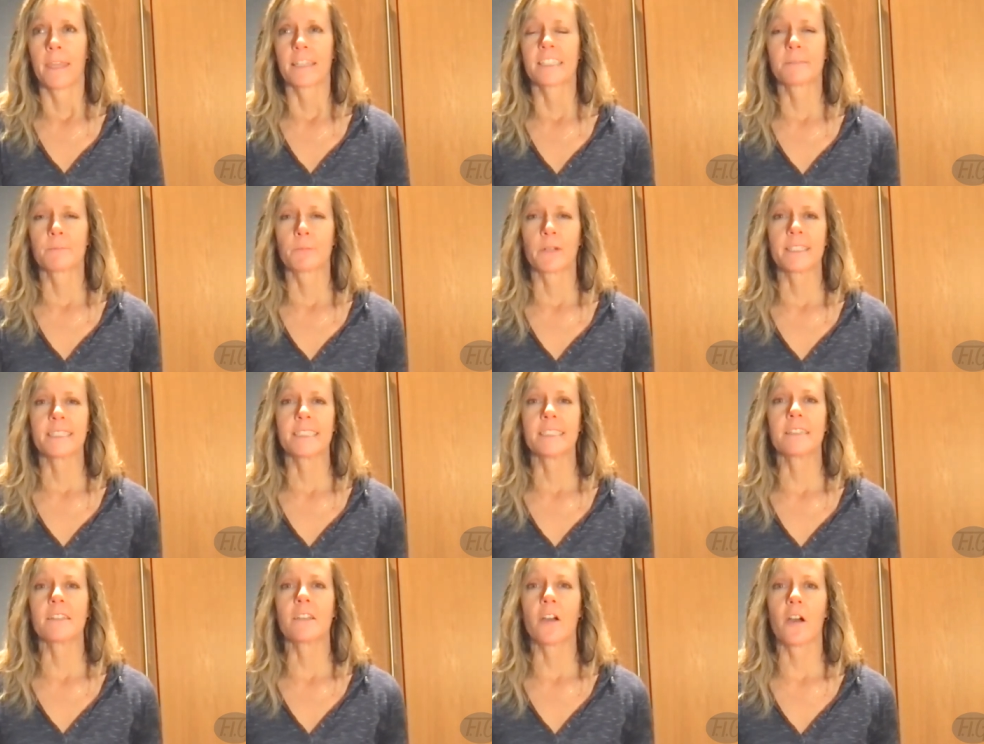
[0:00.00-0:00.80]

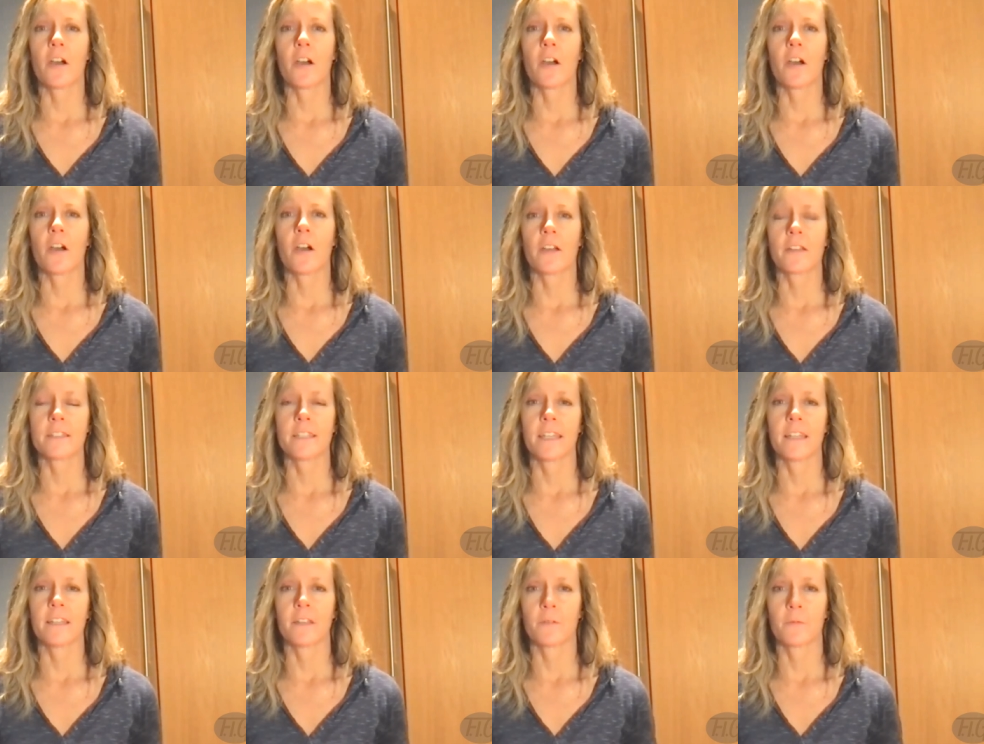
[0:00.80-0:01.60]
expressing
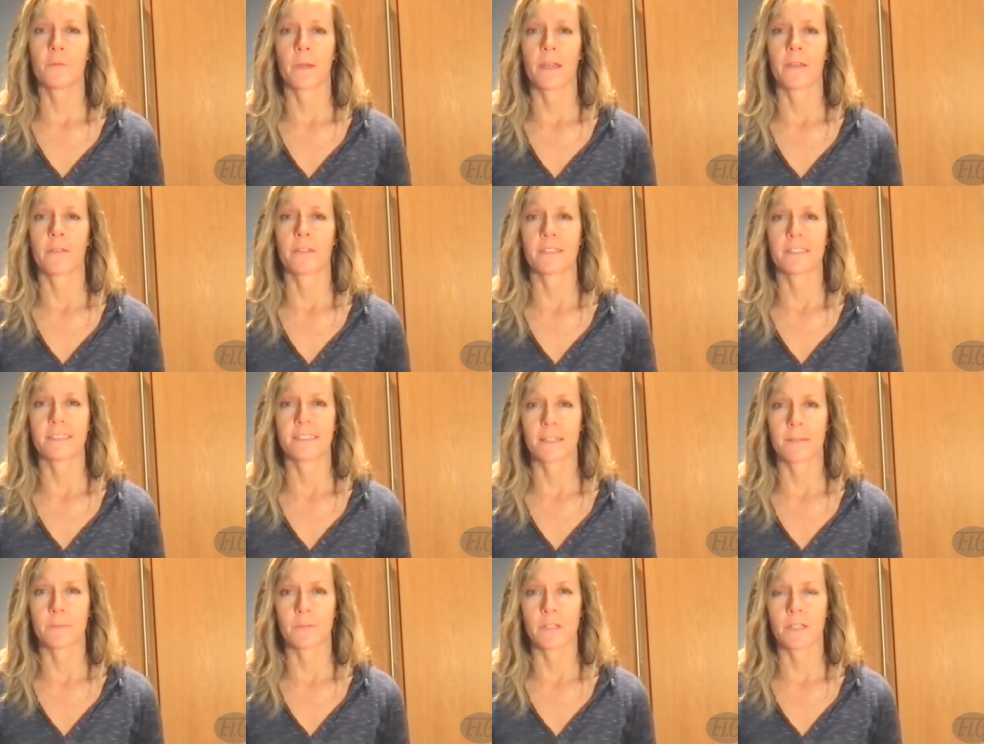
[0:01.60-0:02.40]
content around the
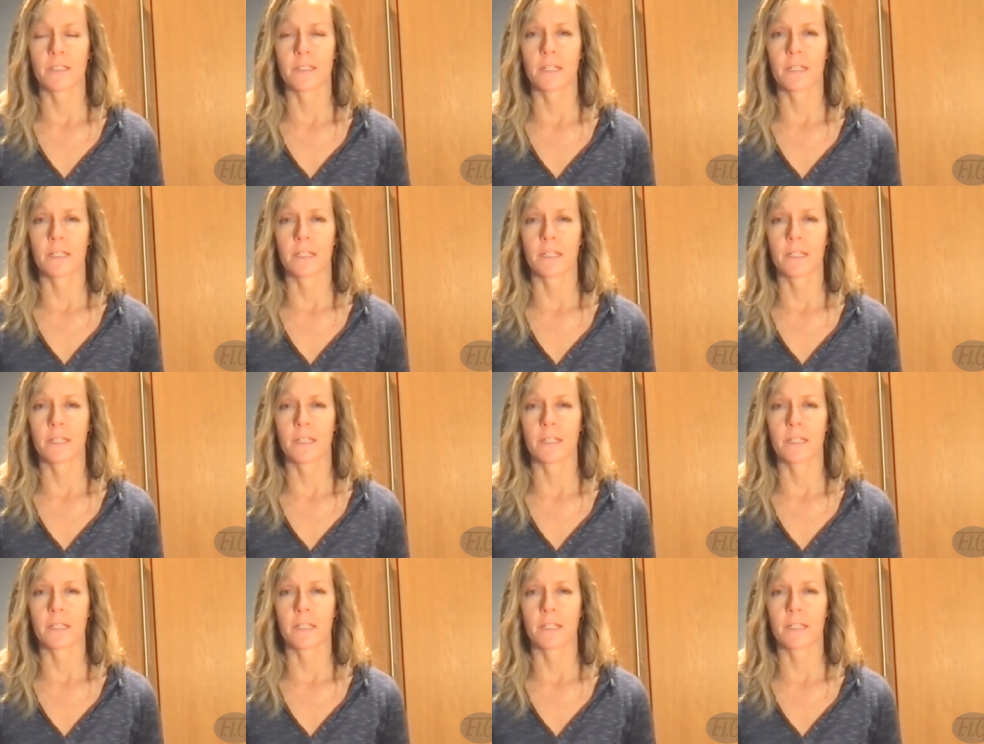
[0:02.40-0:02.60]
subject